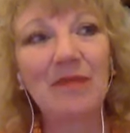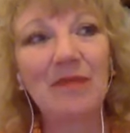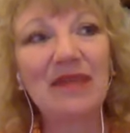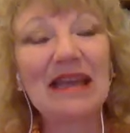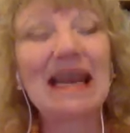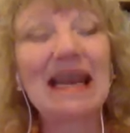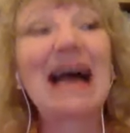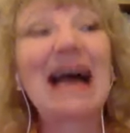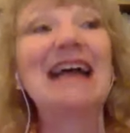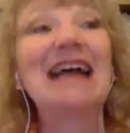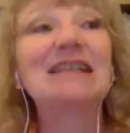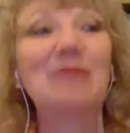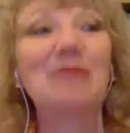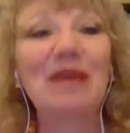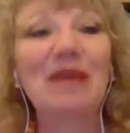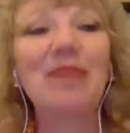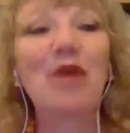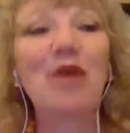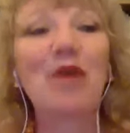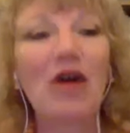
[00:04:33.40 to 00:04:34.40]
it has
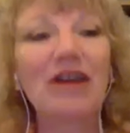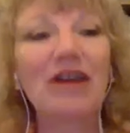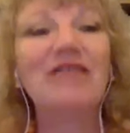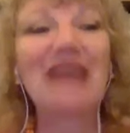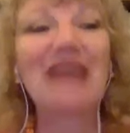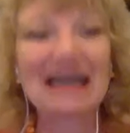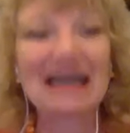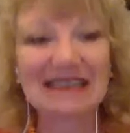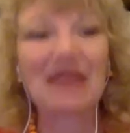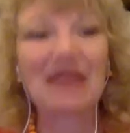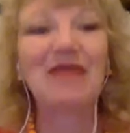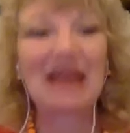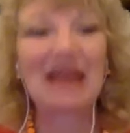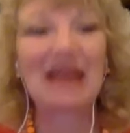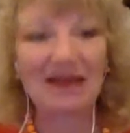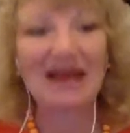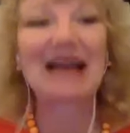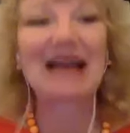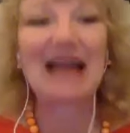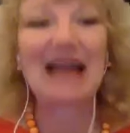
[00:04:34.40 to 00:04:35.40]
been thought of as a
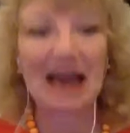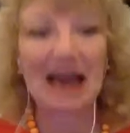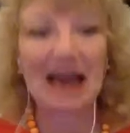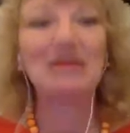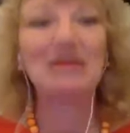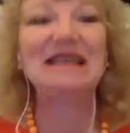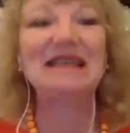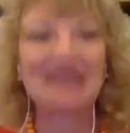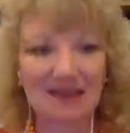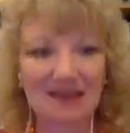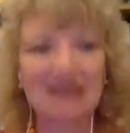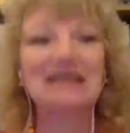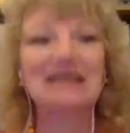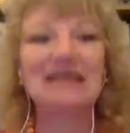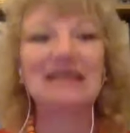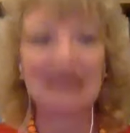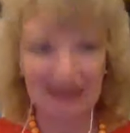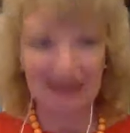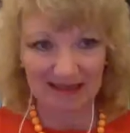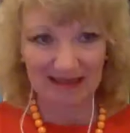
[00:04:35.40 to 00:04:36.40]
thing that can be
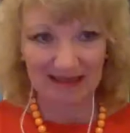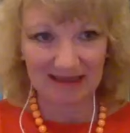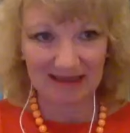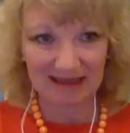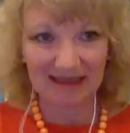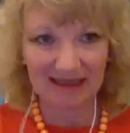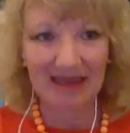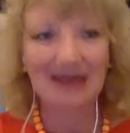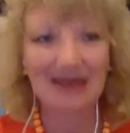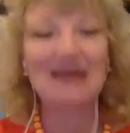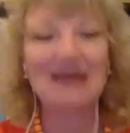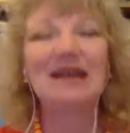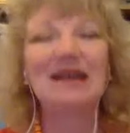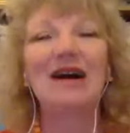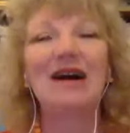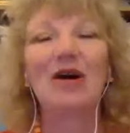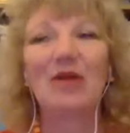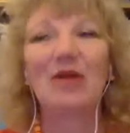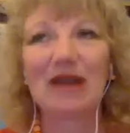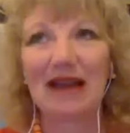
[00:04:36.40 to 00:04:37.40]
studied.
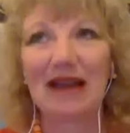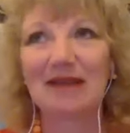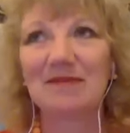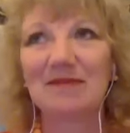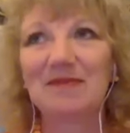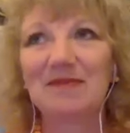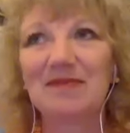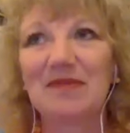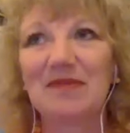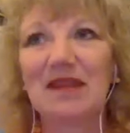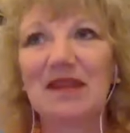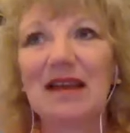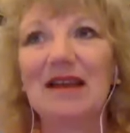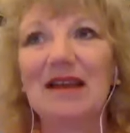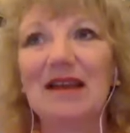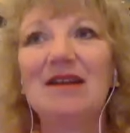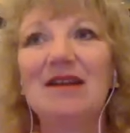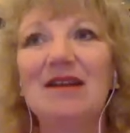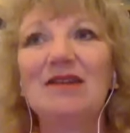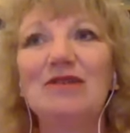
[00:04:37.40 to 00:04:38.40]
Okay.
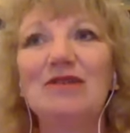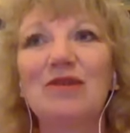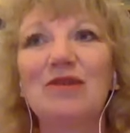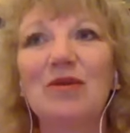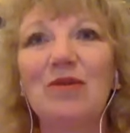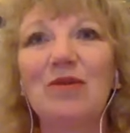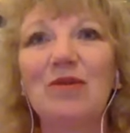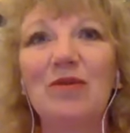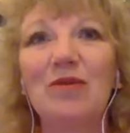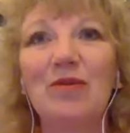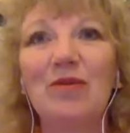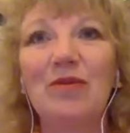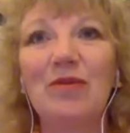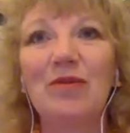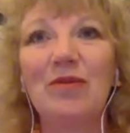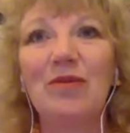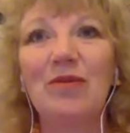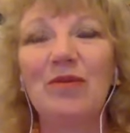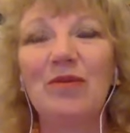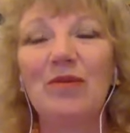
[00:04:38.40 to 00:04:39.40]
So,
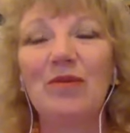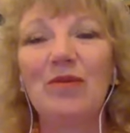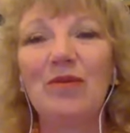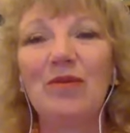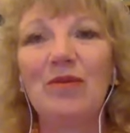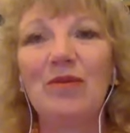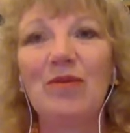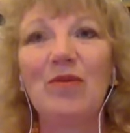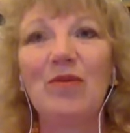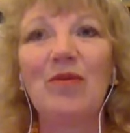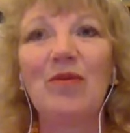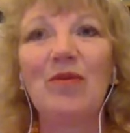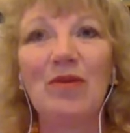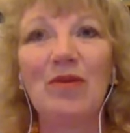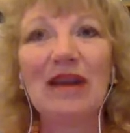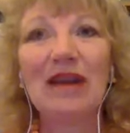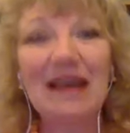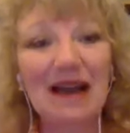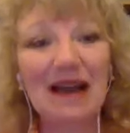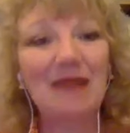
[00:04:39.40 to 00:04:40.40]

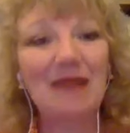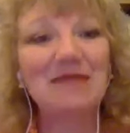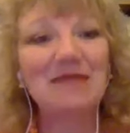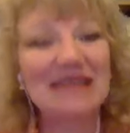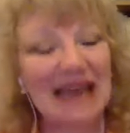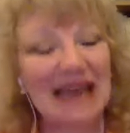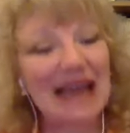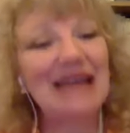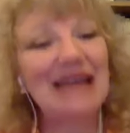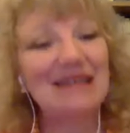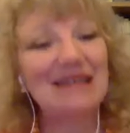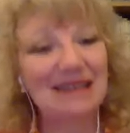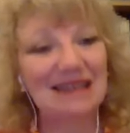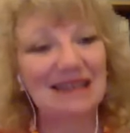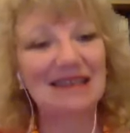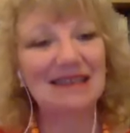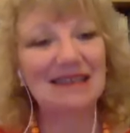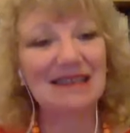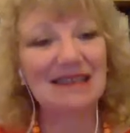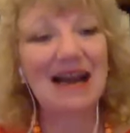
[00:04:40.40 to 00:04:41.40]
when it comes to
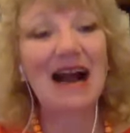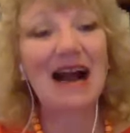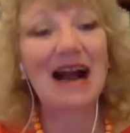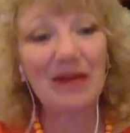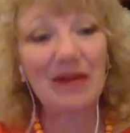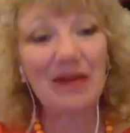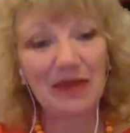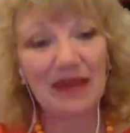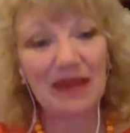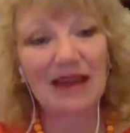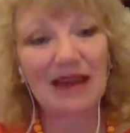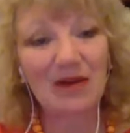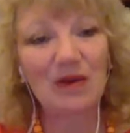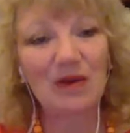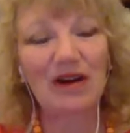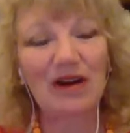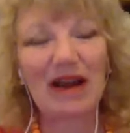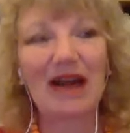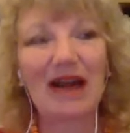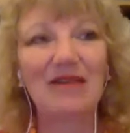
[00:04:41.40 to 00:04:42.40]
ACEs, I think
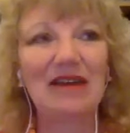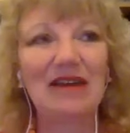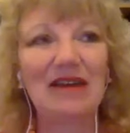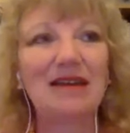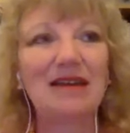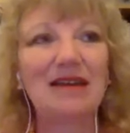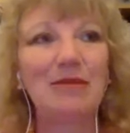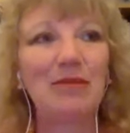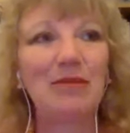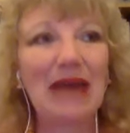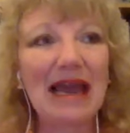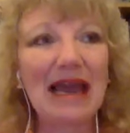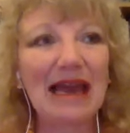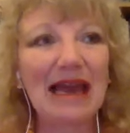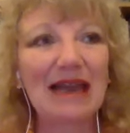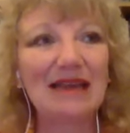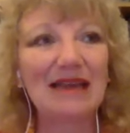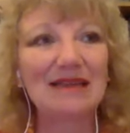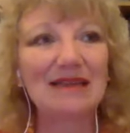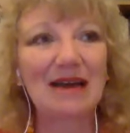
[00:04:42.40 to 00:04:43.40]
we are having a
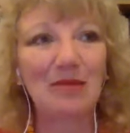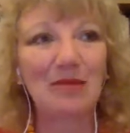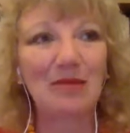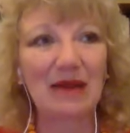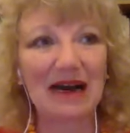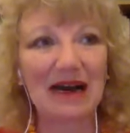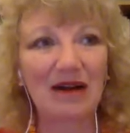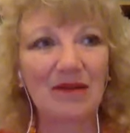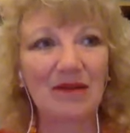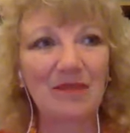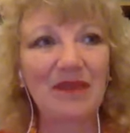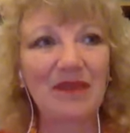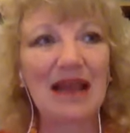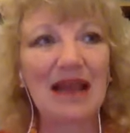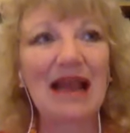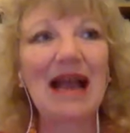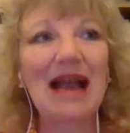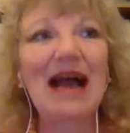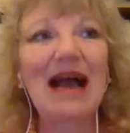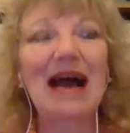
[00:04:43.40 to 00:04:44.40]
debate about
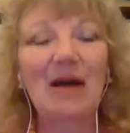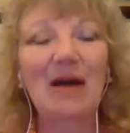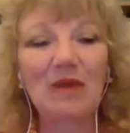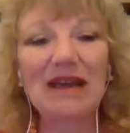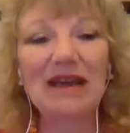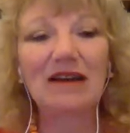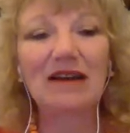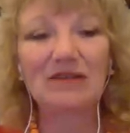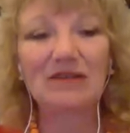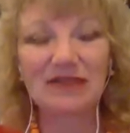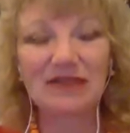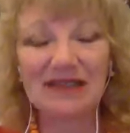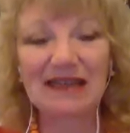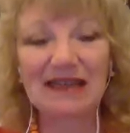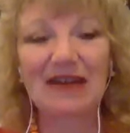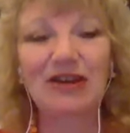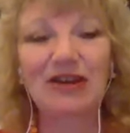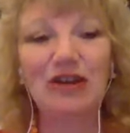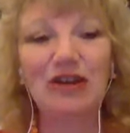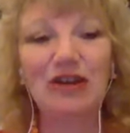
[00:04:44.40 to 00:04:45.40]
how we
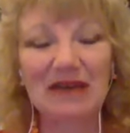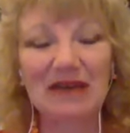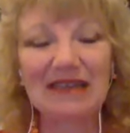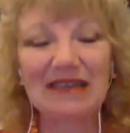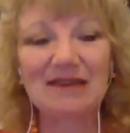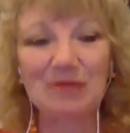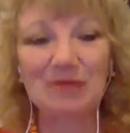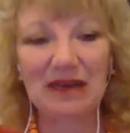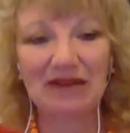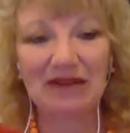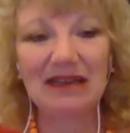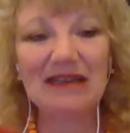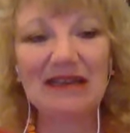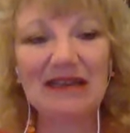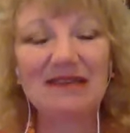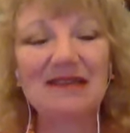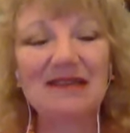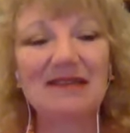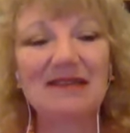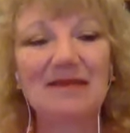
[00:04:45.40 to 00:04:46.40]
understand human
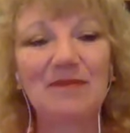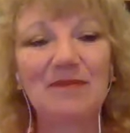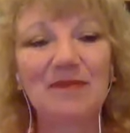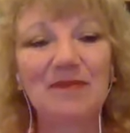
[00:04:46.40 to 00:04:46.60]
experience,